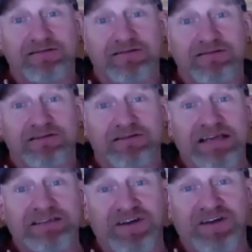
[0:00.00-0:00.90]
the last
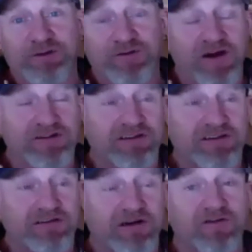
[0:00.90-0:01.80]
official
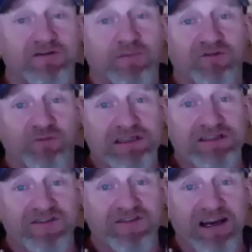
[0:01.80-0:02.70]
photograph of Prince
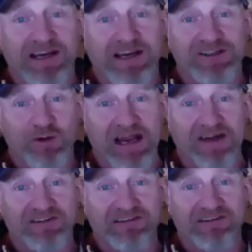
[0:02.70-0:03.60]
Philip taken shortly
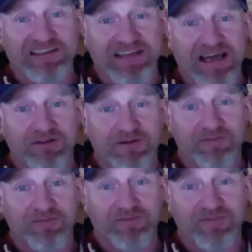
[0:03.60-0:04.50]
after his death,
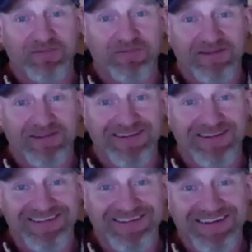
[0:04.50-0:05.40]

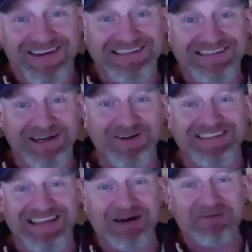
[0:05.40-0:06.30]
because he looks that